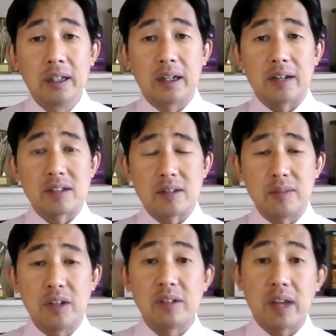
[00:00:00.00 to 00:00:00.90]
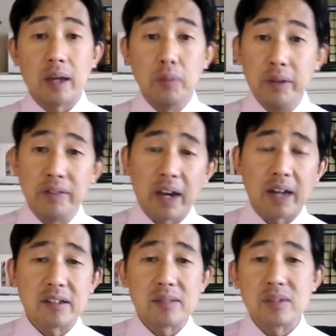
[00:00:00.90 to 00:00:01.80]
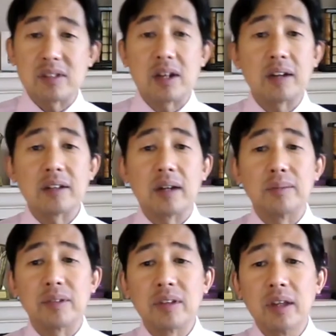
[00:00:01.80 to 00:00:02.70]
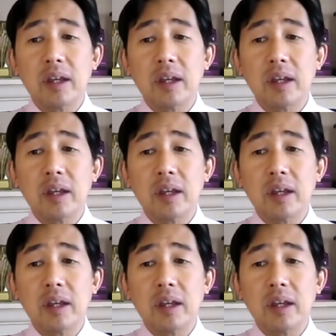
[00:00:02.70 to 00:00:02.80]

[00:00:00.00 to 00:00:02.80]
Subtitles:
customers, and we've had some startups.